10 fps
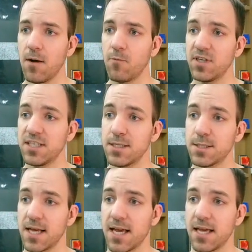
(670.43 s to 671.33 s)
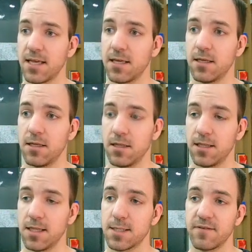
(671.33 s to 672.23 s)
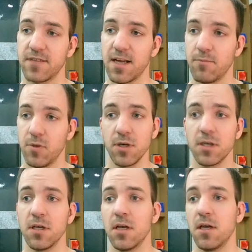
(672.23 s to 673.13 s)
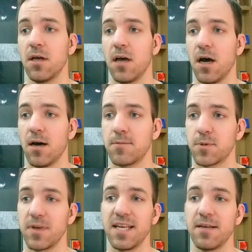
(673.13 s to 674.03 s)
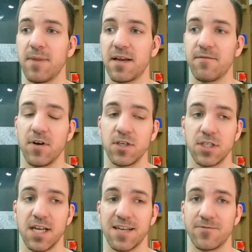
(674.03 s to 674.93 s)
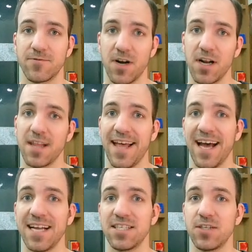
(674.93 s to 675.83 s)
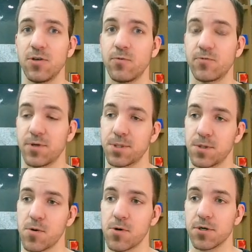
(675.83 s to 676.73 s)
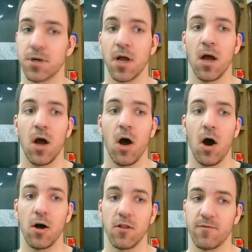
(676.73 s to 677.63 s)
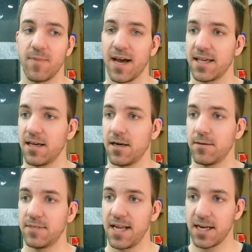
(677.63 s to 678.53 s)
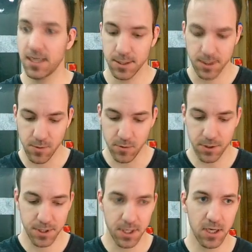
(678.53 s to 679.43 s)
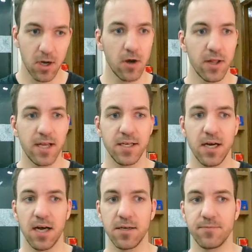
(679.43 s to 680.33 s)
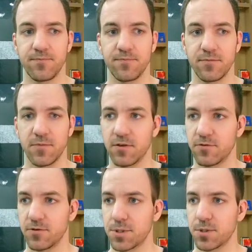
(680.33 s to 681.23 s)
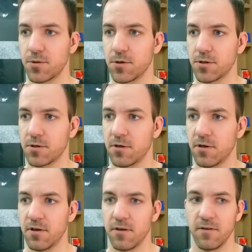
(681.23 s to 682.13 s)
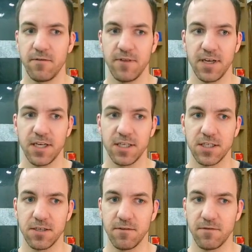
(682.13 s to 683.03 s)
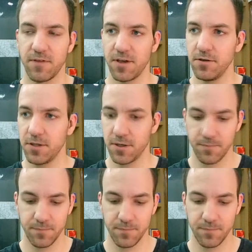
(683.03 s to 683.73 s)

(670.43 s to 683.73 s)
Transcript: which is a list of type book. So I need to make a function I can run on that to restore all of my data. So we're just going to call that dot restore finished field.